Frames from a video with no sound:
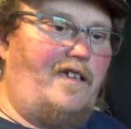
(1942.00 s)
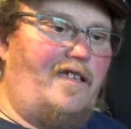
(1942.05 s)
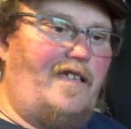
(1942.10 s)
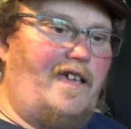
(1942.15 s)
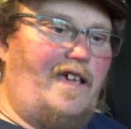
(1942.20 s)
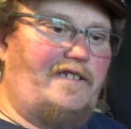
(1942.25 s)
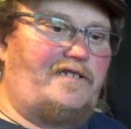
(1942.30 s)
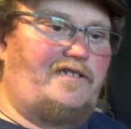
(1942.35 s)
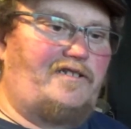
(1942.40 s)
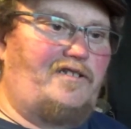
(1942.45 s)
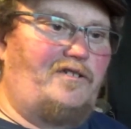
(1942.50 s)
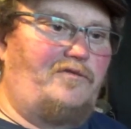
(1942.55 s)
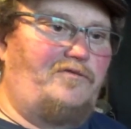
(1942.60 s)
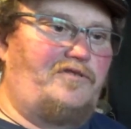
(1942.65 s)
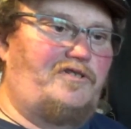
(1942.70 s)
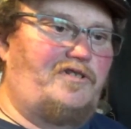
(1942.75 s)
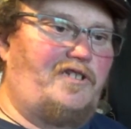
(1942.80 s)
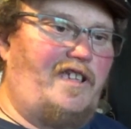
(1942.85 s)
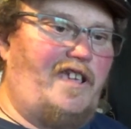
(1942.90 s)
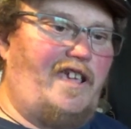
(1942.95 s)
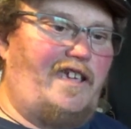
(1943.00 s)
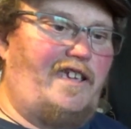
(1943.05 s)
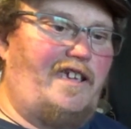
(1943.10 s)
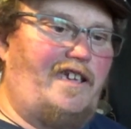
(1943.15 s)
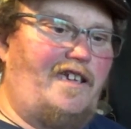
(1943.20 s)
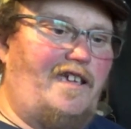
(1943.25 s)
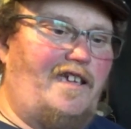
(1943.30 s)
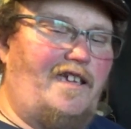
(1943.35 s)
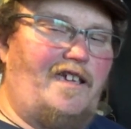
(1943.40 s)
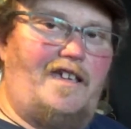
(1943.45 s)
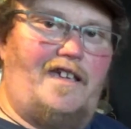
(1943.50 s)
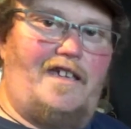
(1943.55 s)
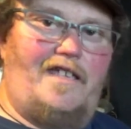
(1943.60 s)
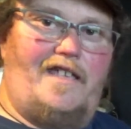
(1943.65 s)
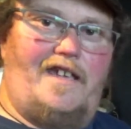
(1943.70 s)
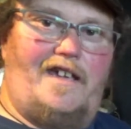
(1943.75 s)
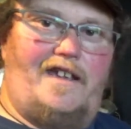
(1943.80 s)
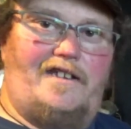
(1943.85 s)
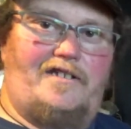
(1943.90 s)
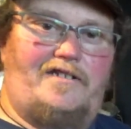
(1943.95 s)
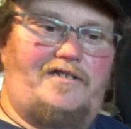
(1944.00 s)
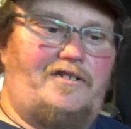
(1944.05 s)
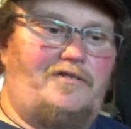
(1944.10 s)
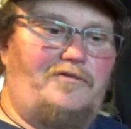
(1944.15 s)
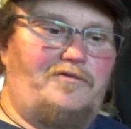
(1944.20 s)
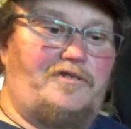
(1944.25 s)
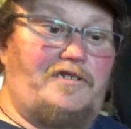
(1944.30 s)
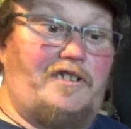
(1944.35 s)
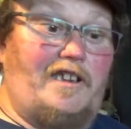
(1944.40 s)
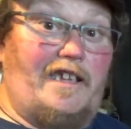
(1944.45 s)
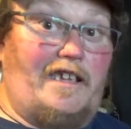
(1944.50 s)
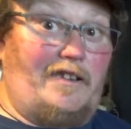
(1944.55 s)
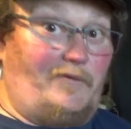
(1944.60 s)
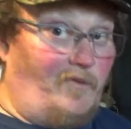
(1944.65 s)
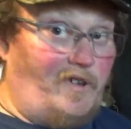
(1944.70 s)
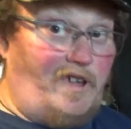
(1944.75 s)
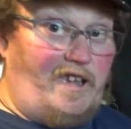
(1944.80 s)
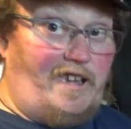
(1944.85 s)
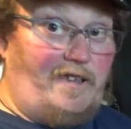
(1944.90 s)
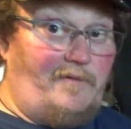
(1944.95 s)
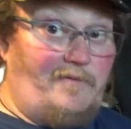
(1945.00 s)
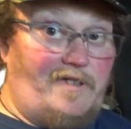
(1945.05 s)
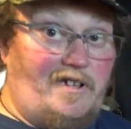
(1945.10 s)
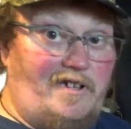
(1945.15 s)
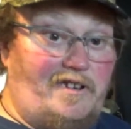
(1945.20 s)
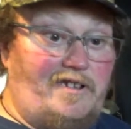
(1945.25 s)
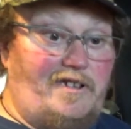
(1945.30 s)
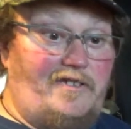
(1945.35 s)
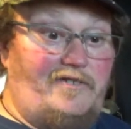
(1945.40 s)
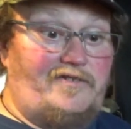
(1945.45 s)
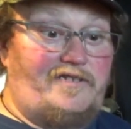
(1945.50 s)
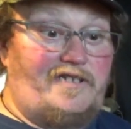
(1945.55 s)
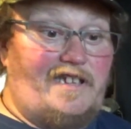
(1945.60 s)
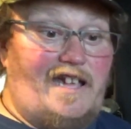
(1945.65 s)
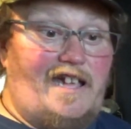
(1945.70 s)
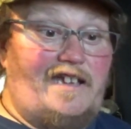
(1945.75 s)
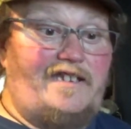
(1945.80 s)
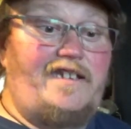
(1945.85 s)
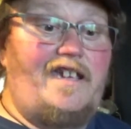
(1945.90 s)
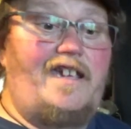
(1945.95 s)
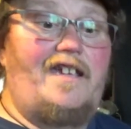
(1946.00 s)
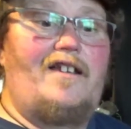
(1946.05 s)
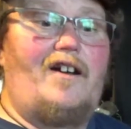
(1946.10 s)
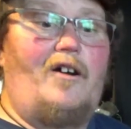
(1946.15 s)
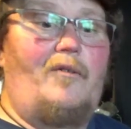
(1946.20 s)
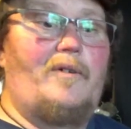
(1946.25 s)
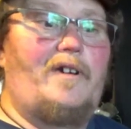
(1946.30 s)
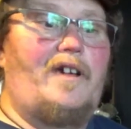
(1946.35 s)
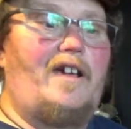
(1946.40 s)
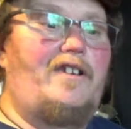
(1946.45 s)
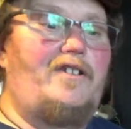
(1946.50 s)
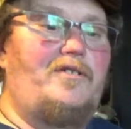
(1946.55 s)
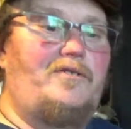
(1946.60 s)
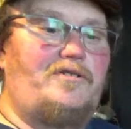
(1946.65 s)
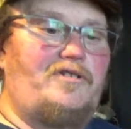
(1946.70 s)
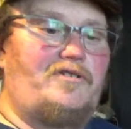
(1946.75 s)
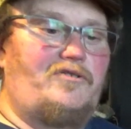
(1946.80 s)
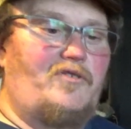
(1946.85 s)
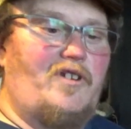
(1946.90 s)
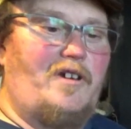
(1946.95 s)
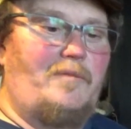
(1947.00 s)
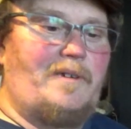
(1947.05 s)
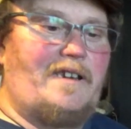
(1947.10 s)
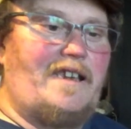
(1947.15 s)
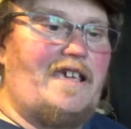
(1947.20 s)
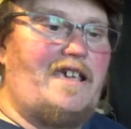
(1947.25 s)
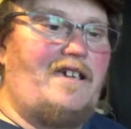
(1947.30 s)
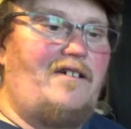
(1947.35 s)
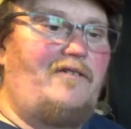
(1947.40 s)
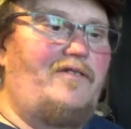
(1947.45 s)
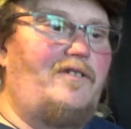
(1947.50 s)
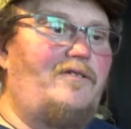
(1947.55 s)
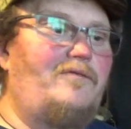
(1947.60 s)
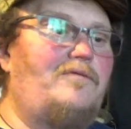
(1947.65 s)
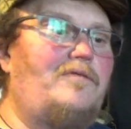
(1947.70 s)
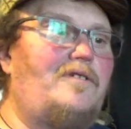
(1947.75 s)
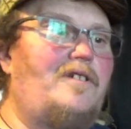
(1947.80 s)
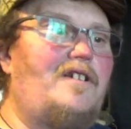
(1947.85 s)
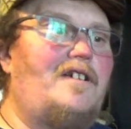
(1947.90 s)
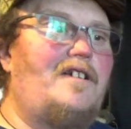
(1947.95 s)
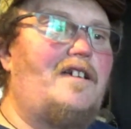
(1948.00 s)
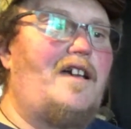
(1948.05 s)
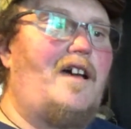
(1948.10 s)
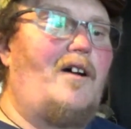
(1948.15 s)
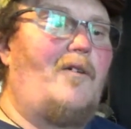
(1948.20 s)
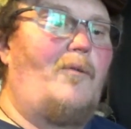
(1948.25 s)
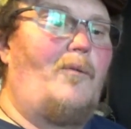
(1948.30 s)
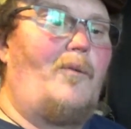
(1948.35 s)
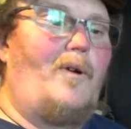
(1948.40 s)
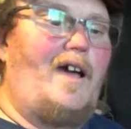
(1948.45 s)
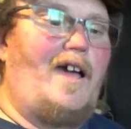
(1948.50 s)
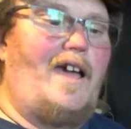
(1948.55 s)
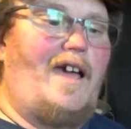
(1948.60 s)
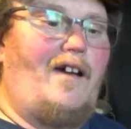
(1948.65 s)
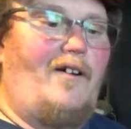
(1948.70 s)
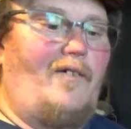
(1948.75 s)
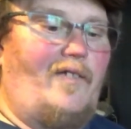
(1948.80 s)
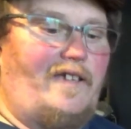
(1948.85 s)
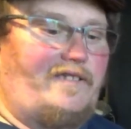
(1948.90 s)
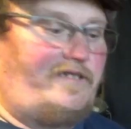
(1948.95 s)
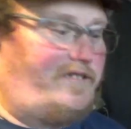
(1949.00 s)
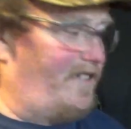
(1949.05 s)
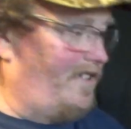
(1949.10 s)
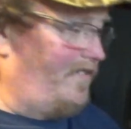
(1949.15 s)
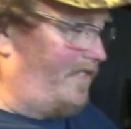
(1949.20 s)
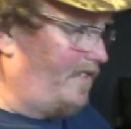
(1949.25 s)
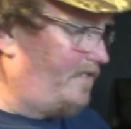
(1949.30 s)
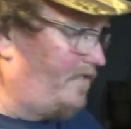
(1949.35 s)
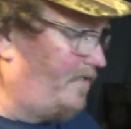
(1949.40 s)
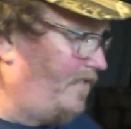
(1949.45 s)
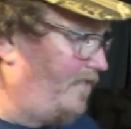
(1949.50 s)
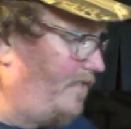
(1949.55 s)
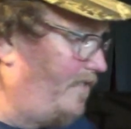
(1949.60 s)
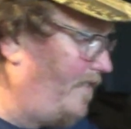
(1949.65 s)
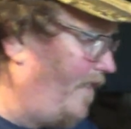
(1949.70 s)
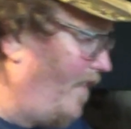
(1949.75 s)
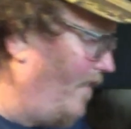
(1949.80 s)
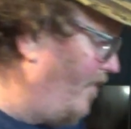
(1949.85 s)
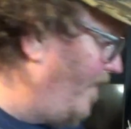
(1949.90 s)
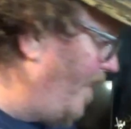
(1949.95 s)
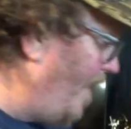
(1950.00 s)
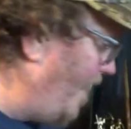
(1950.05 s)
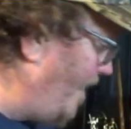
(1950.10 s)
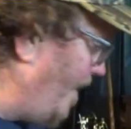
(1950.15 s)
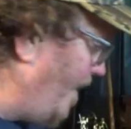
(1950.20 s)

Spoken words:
that's so slick. That is so slick, and we ain't even done the other side yet. All we gotta do is just rub it down though. Wow, that's good. All right,